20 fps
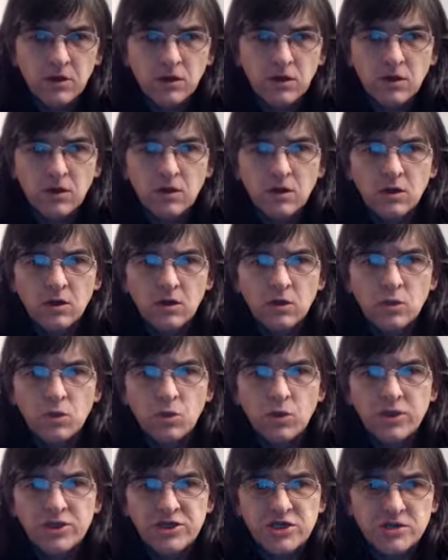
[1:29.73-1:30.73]
which is
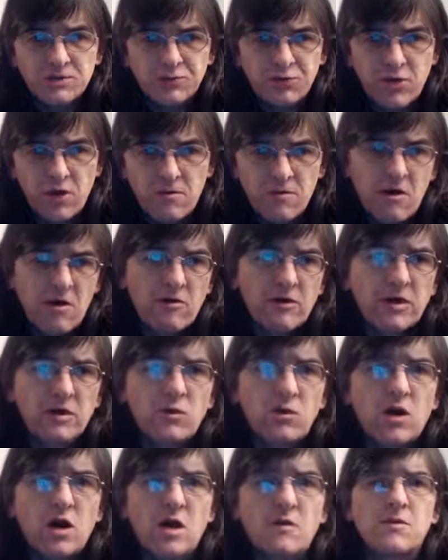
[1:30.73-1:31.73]
primarily why I'm a
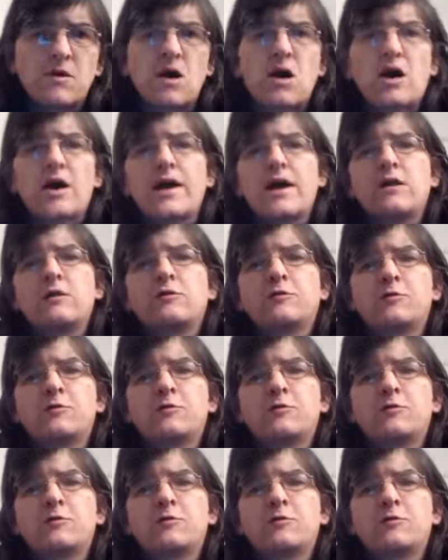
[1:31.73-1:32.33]
high elf player.